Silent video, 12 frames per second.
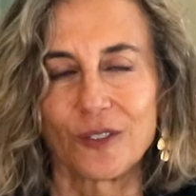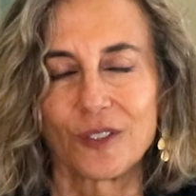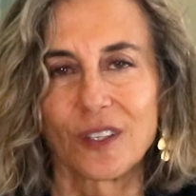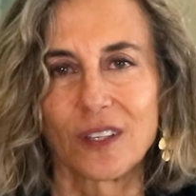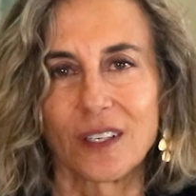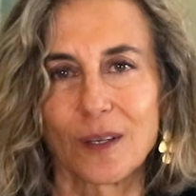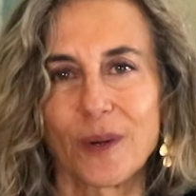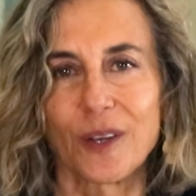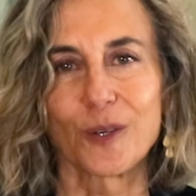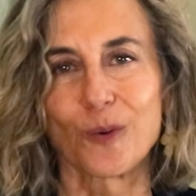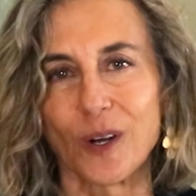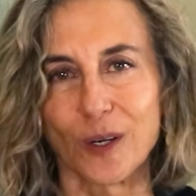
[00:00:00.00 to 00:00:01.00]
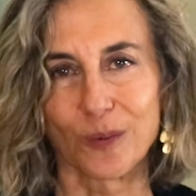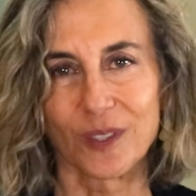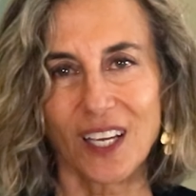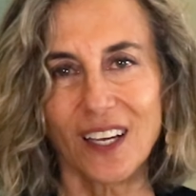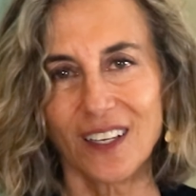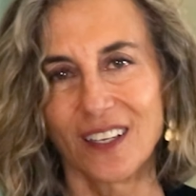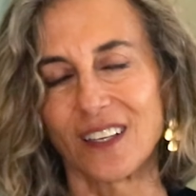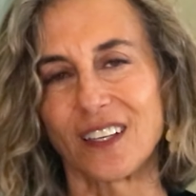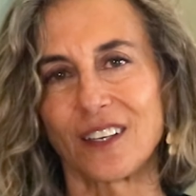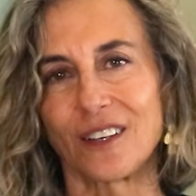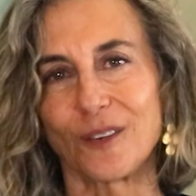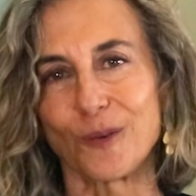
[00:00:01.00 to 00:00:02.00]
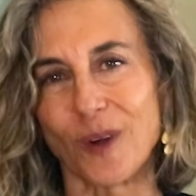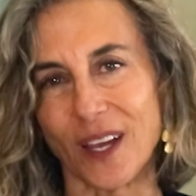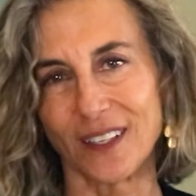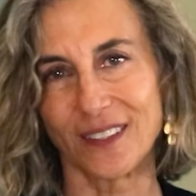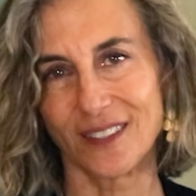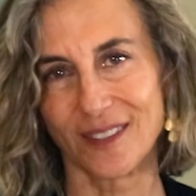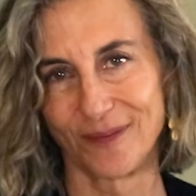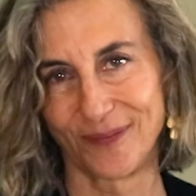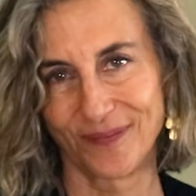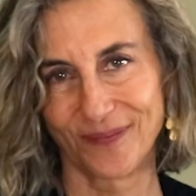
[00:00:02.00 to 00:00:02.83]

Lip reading: you to think about your wearable tech in new ways.